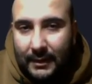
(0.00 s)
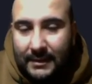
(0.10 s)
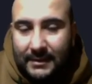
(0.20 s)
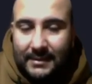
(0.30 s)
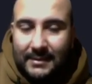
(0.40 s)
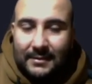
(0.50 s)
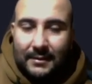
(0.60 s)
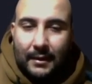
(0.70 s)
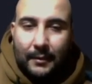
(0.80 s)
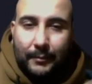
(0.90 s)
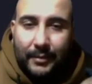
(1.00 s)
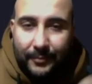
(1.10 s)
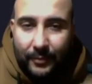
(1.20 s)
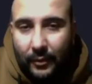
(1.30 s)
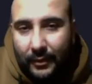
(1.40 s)
This is
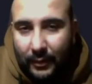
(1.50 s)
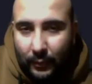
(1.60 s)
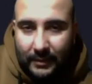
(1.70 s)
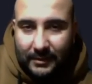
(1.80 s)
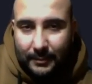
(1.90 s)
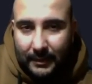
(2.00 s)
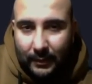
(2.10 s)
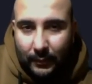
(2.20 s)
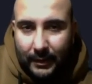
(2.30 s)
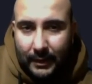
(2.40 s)
before request middleware.